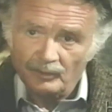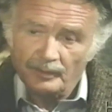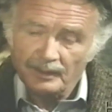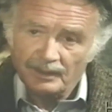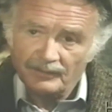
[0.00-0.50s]

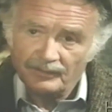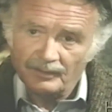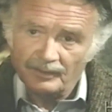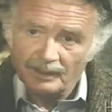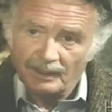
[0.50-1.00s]
You've been
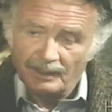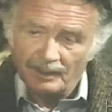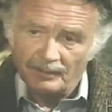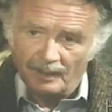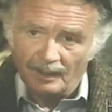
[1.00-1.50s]
gifted with a
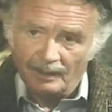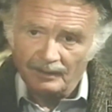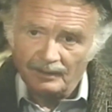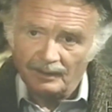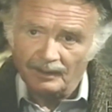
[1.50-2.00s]
clear
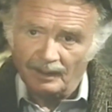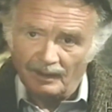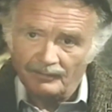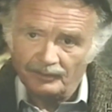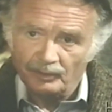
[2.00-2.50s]
mind and a
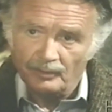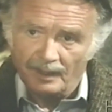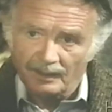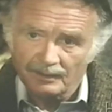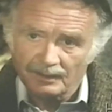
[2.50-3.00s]
love for
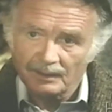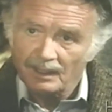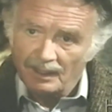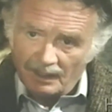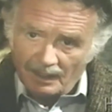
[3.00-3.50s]
humanity,
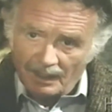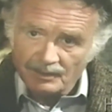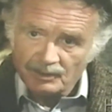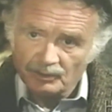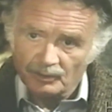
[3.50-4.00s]

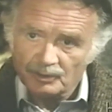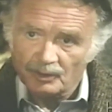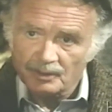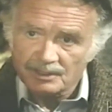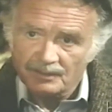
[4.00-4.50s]
hence your
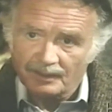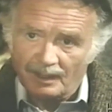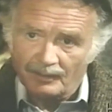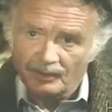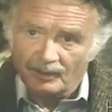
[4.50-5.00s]
choice to
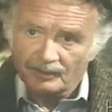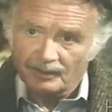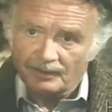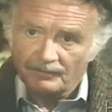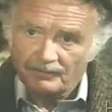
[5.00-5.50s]
become a doctor.